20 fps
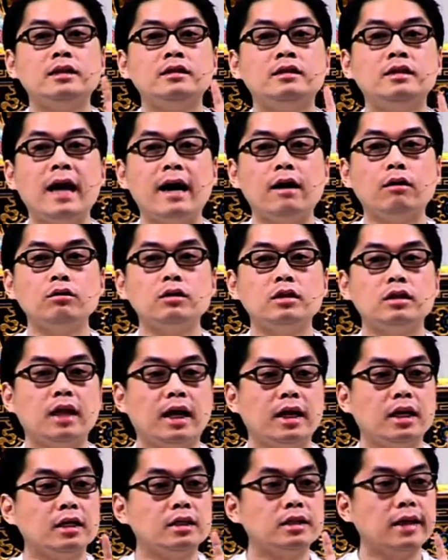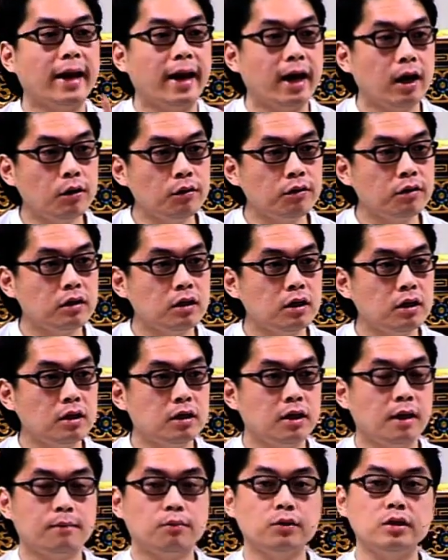Doubt that is healthy,
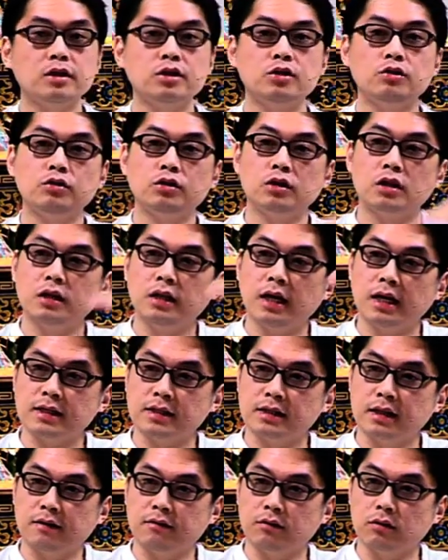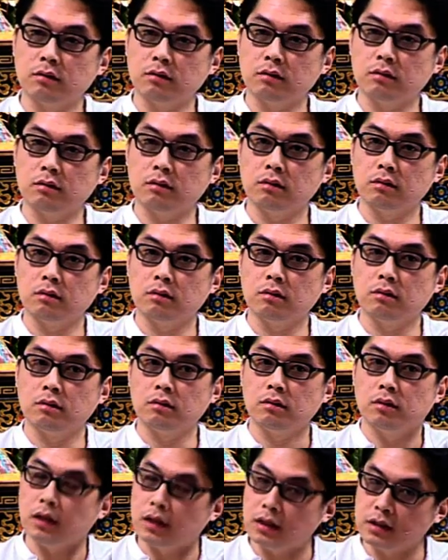that brings you to the next level,
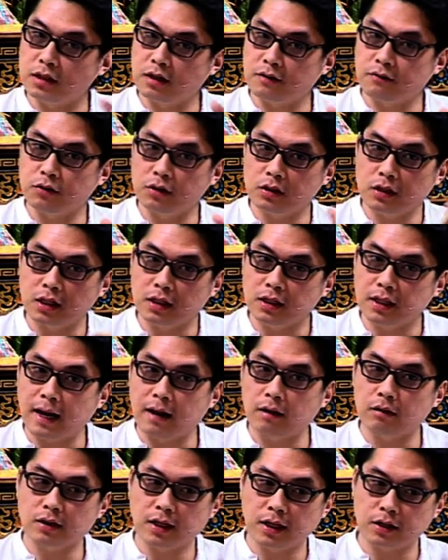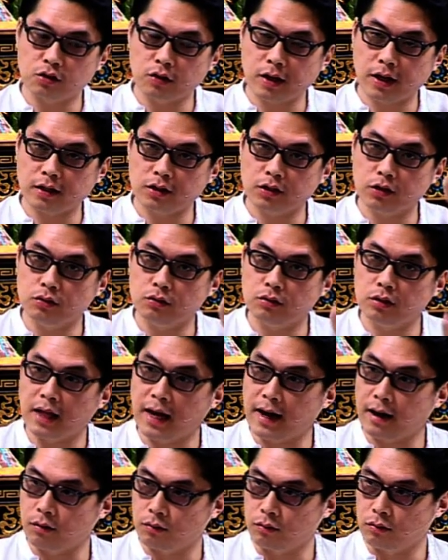is different than doubt that drags you
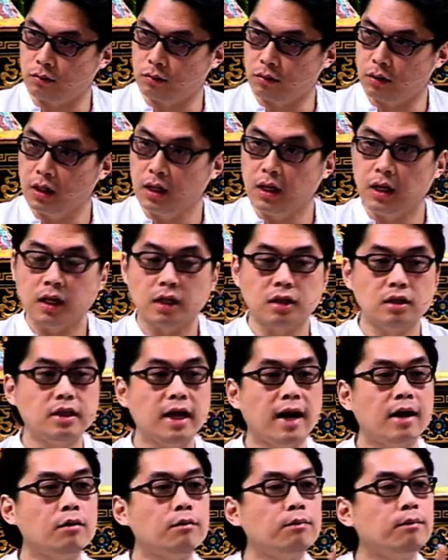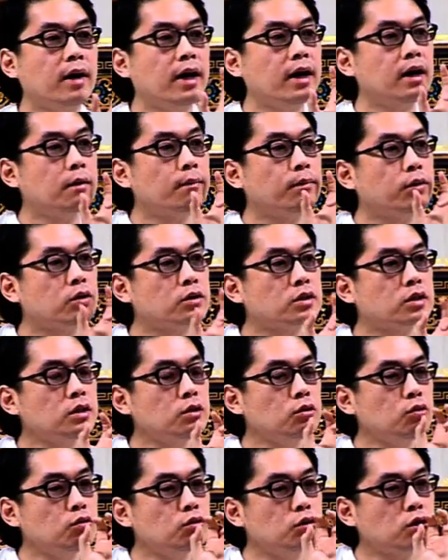down. Doubt by a person
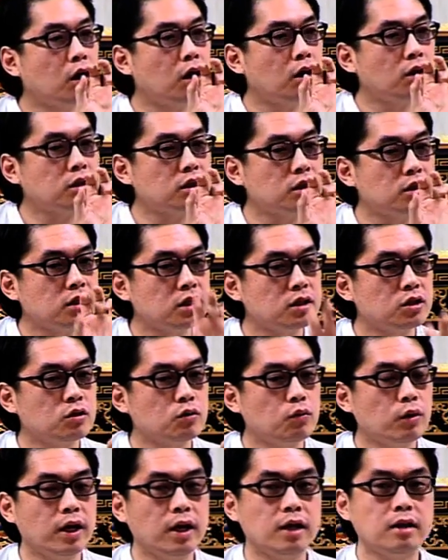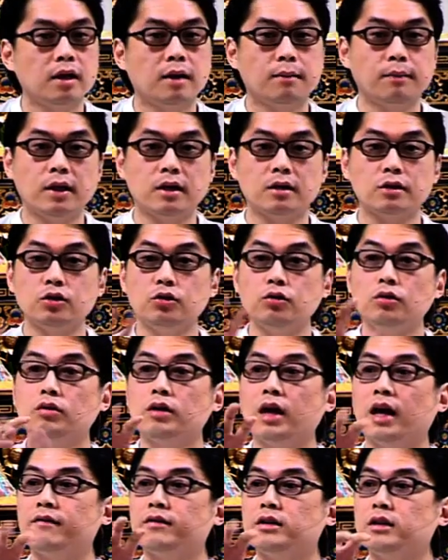who talks in such a way that because you don't
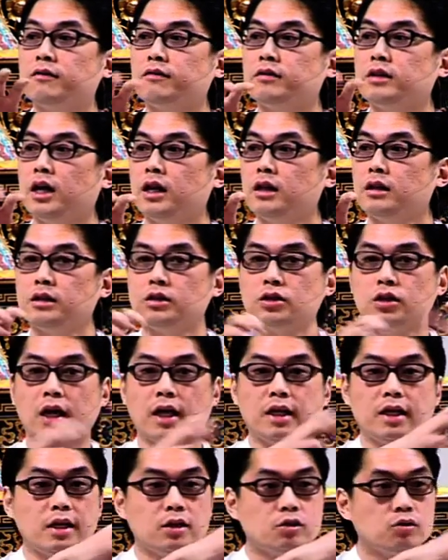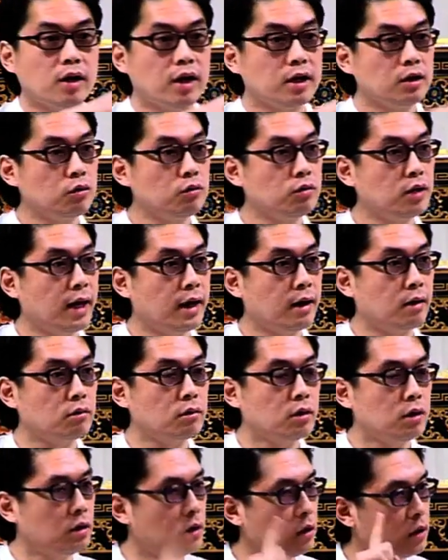have enough knowledge and they drag you
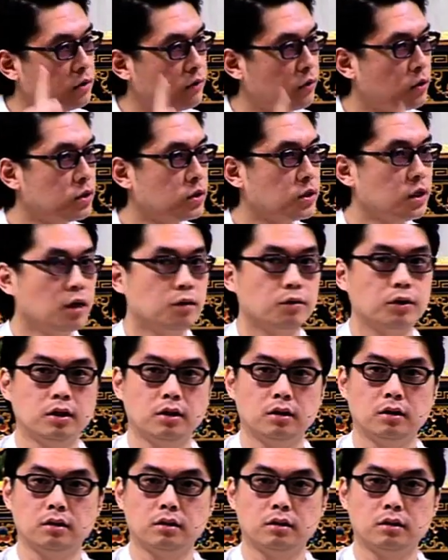down is very scary.